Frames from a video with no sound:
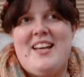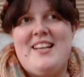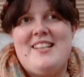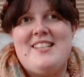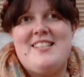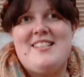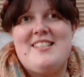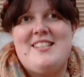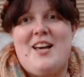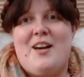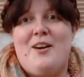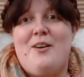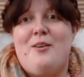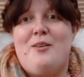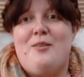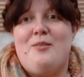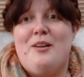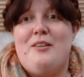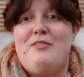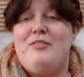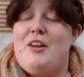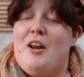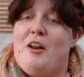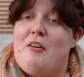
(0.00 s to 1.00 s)
So
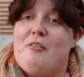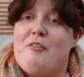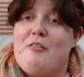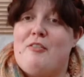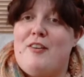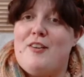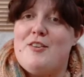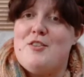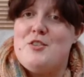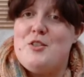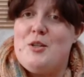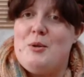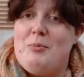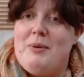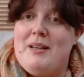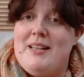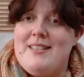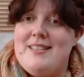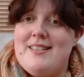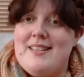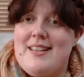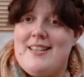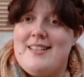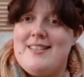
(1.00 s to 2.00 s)
if you don't know what Flosstube
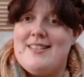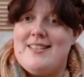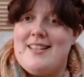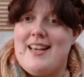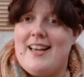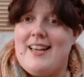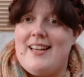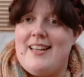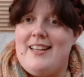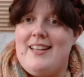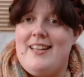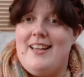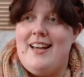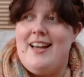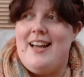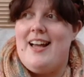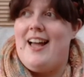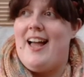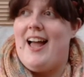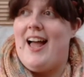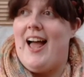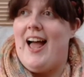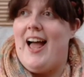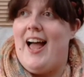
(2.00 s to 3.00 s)
is, it's a
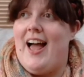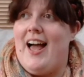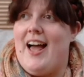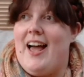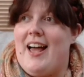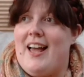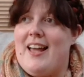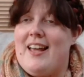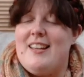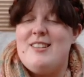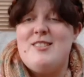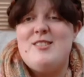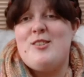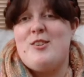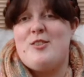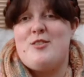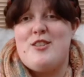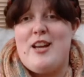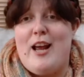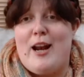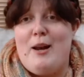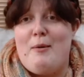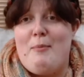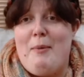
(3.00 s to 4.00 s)
sort of
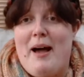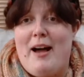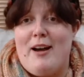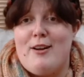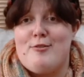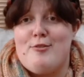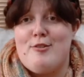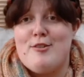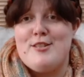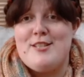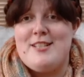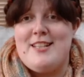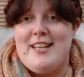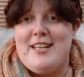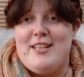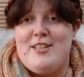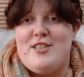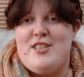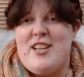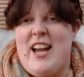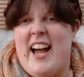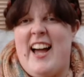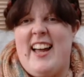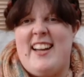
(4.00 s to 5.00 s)
channel about
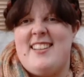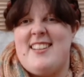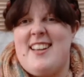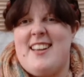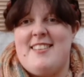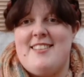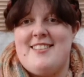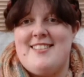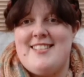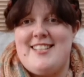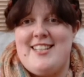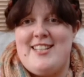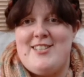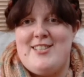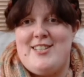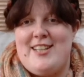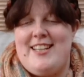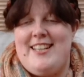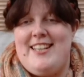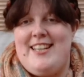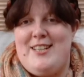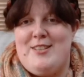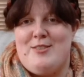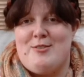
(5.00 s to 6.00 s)
cross-stitch and other
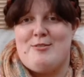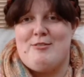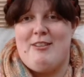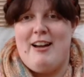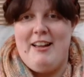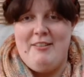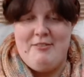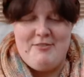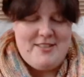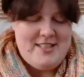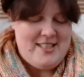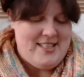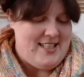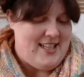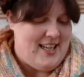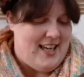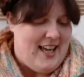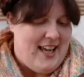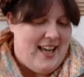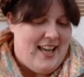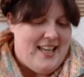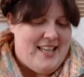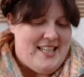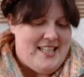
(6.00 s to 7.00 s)
stitchy needlecrafts.
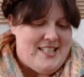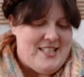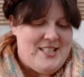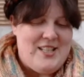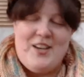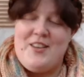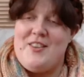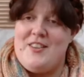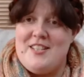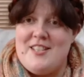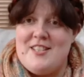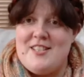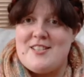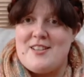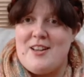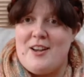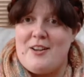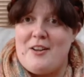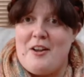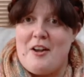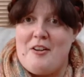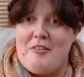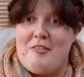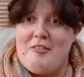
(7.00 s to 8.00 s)
So this is
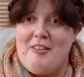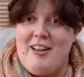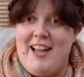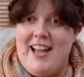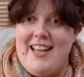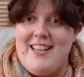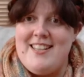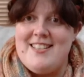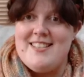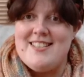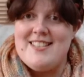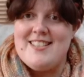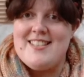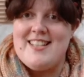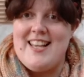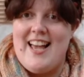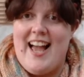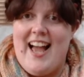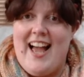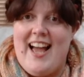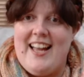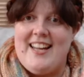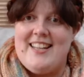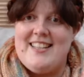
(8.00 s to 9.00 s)
Coco Creates,
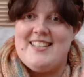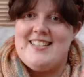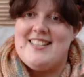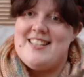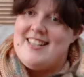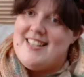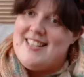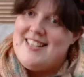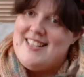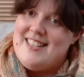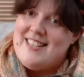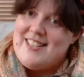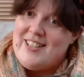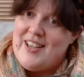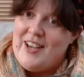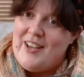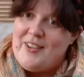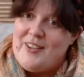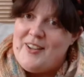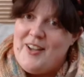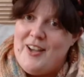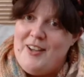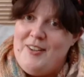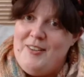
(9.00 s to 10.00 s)
and this is
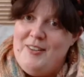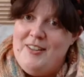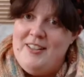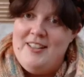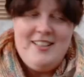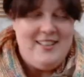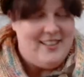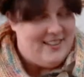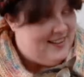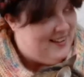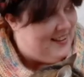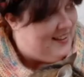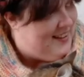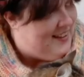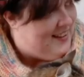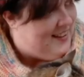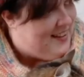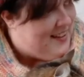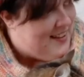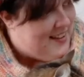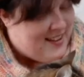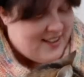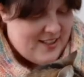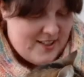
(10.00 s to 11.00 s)
Coco,
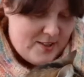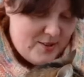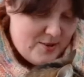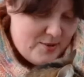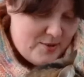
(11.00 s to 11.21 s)
who